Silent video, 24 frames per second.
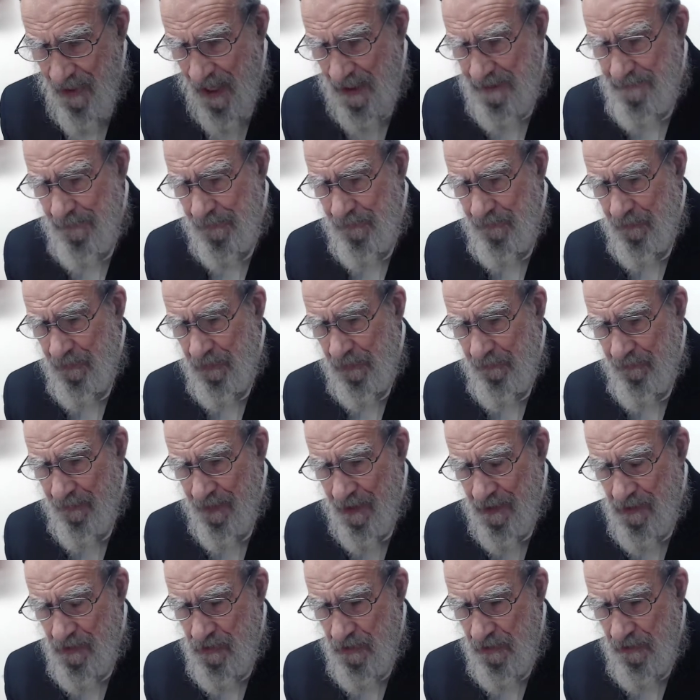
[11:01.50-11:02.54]
aspect of the
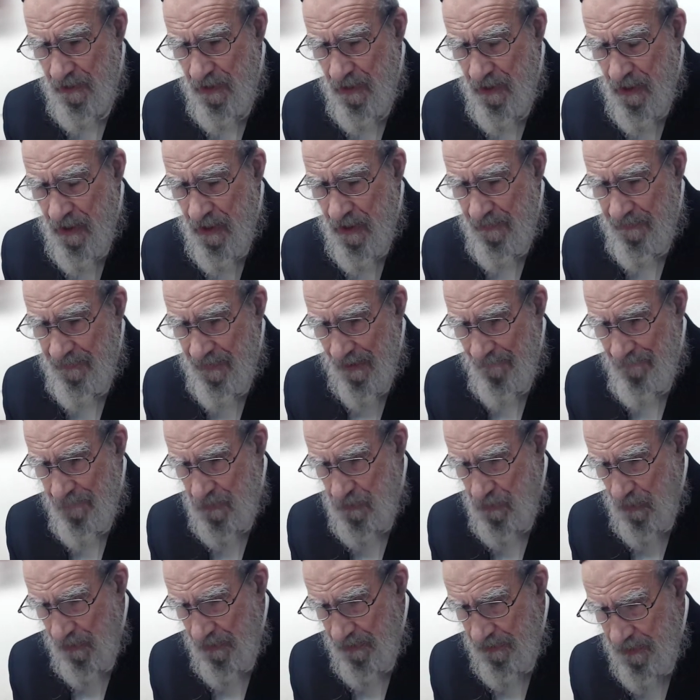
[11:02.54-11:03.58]
creation.
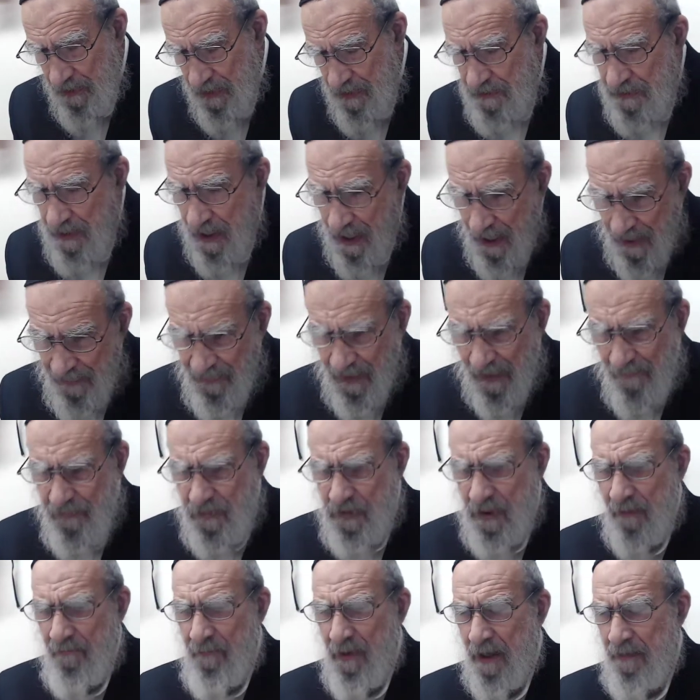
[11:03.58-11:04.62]
Nefesh Olikis and Nefesh
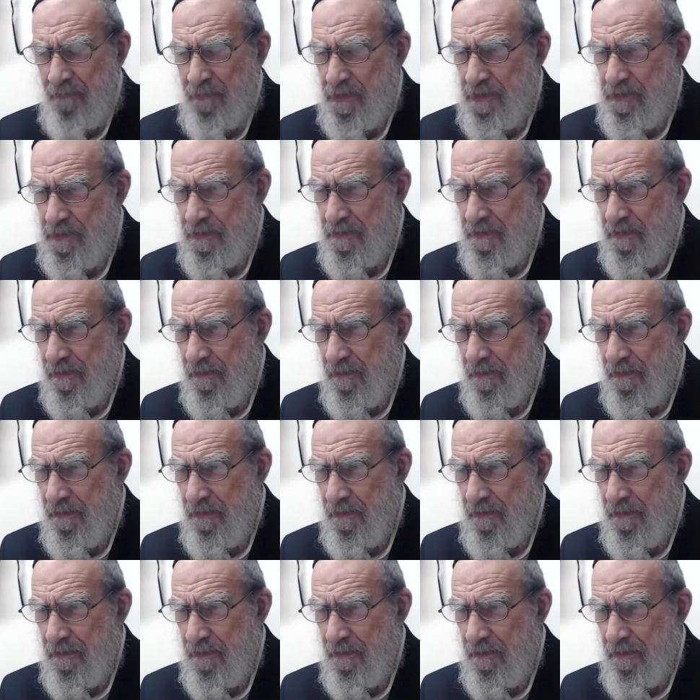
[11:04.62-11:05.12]
Habamis.